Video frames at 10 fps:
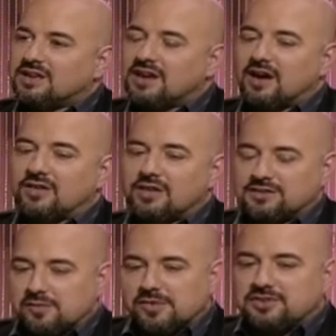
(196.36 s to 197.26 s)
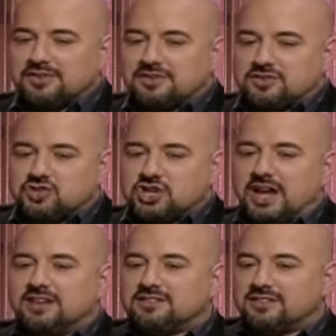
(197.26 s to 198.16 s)
Now, so much has
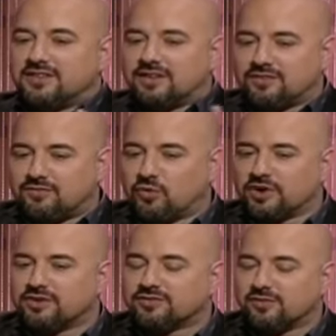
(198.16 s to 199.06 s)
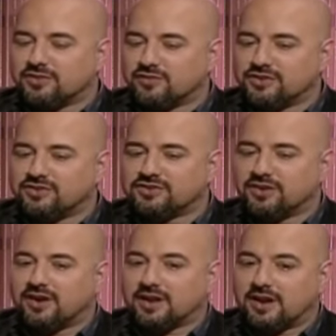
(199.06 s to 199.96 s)
changed in the 4 years from when you
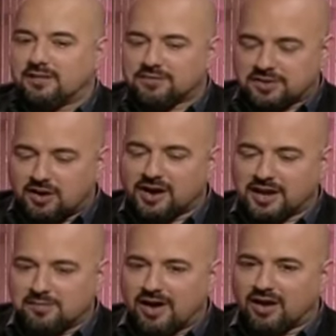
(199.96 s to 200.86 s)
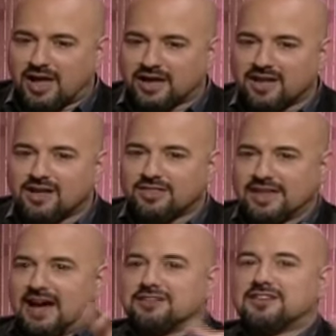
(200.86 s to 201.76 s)
started, and I'm talking about like the
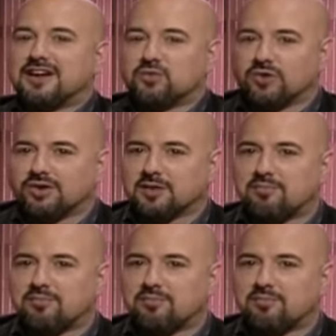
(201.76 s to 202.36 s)
outside world, like